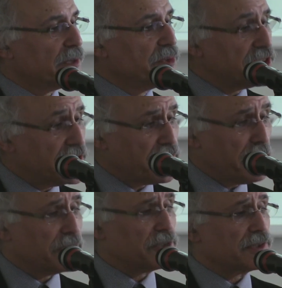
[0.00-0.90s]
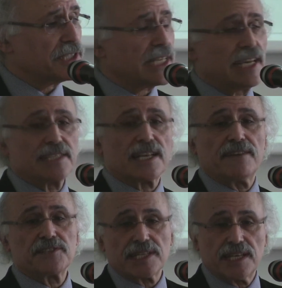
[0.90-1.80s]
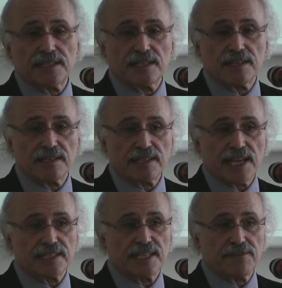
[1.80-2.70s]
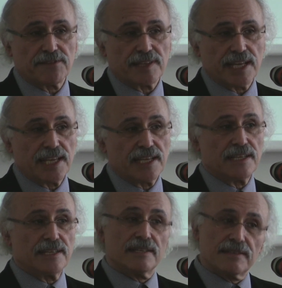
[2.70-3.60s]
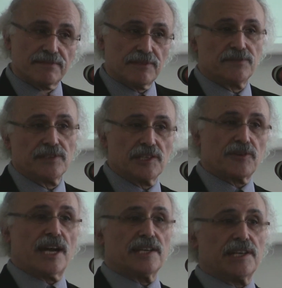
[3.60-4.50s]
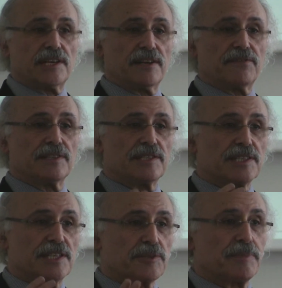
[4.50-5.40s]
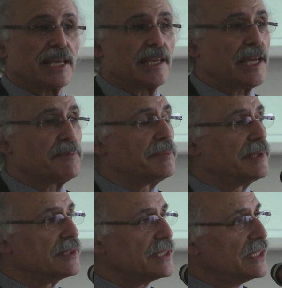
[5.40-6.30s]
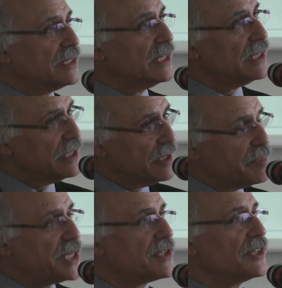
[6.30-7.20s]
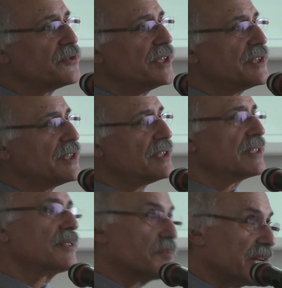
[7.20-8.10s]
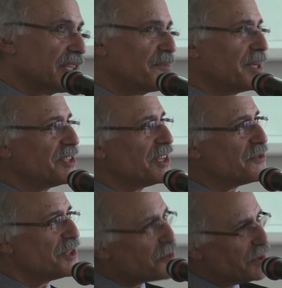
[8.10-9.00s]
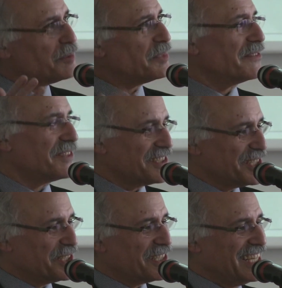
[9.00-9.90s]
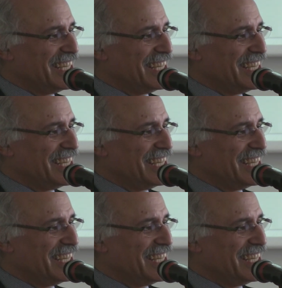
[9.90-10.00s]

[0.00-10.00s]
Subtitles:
Community treatment orders, as I've said, that if they fulfill the criteria for decision-making capability, best interests, objective best interests, written preferences,